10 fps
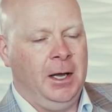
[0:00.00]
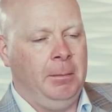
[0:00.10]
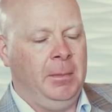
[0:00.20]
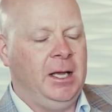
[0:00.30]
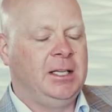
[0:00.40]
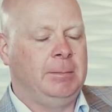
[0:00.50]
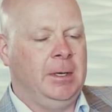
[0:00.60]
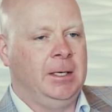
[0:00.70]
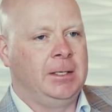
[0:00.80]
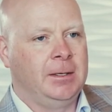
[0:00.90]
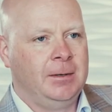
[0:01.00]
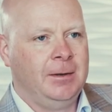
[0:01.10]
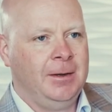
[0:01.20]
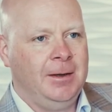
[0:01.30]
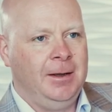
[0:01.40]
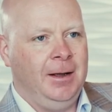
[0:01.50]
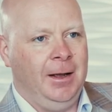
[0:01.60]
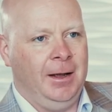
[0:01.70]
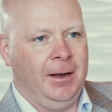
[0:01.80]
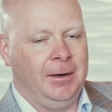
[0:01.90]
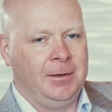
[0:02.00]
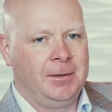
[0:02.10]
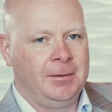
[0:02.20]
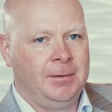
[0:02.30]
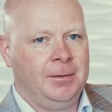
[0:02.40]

amazement and